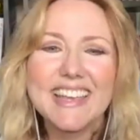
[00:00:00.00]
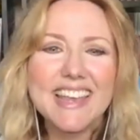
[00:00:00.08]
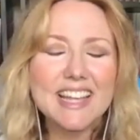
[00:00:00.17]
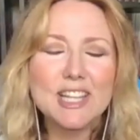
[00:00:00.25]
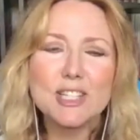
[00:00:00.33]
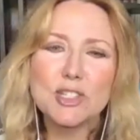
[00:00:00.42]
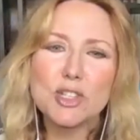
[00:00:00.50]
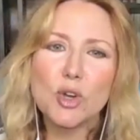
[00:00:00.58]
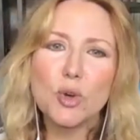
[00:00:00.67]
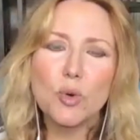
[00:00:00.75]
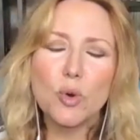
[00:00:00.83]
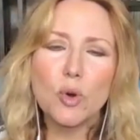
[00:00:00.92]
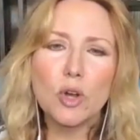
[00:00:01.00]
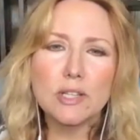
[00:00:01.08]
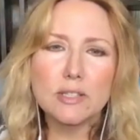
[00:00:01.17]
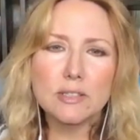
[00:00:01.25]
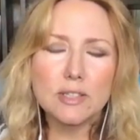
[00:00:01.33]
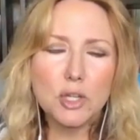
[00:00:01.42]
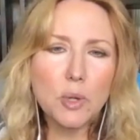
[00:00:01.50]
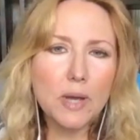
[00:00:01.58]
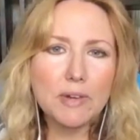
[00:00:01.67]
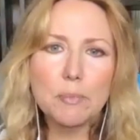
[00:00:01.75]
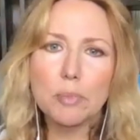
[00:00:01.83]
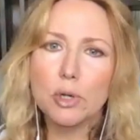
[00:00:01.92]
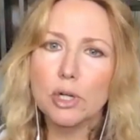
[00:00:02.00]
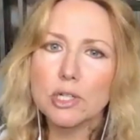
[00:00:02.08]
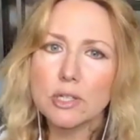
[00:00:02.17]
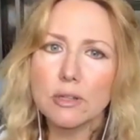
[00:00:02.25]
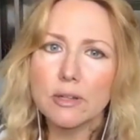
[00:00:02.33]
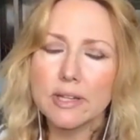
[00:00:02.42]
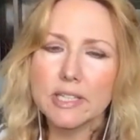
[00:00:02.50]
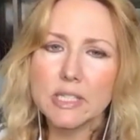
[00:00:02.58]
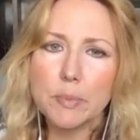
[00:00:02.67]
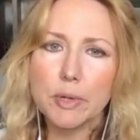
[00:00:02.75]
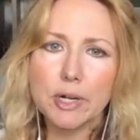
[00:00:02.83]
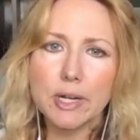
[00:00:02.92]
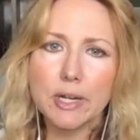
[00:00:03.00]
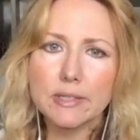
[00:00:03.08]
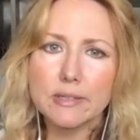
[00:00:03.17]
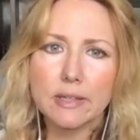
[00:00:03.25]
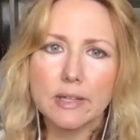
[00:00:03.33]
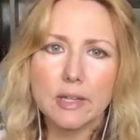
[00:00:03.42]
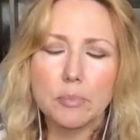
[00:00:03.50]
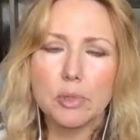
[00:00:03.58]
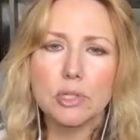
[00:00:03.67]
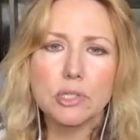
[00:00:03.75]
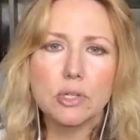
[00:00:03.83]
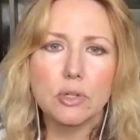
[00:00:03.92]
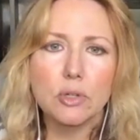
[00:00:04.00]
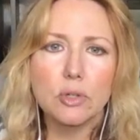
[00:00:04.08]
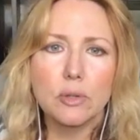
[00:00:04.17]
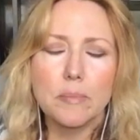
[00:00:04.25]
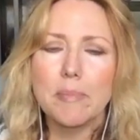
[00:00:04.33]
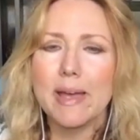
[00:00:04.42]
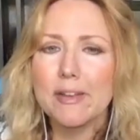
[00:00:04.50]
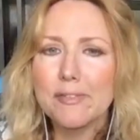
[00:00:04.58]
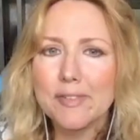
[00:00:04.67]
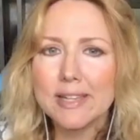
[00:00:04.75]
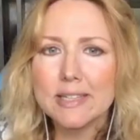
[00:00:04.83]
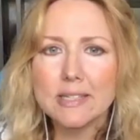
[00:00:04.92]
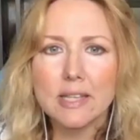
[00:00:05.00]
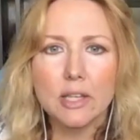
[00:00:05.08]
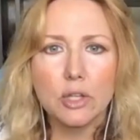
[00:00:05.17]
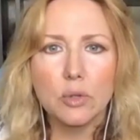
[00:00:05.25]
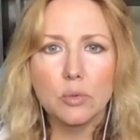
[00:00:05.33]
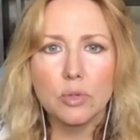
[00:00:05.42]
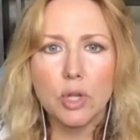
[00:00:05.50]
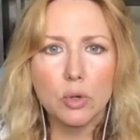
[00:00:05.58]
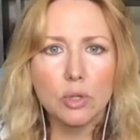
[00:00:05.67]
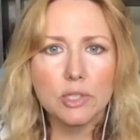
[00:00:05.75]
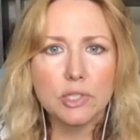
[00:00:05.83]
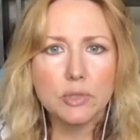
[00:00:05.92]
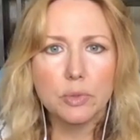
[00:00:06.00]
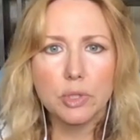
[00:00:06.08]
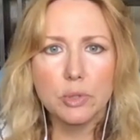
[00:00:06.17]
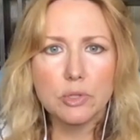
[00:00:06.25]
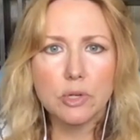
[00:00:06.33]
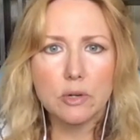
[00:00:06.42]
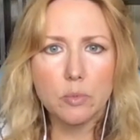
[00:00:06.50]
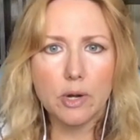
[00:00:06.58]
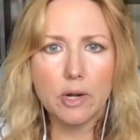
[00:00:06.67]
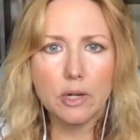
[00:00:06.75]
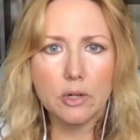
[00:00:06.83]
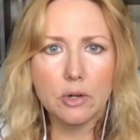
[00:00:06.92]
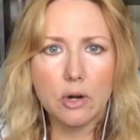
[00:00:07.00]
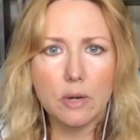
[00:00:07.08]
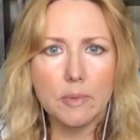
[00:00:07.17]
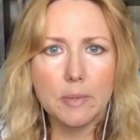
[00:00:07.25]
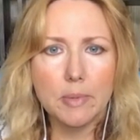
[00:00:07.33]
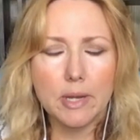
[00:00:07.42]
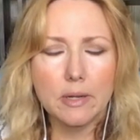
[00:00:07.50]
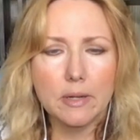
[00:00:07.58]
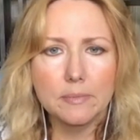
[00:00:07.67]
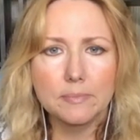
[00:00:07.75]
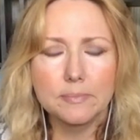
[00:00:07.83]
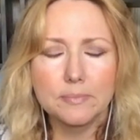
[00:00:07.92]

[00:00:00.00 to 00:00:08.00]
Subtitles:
And so did you have any personal experience, like any personal benefits that you noticed when you started wearing your Harmony Pendant?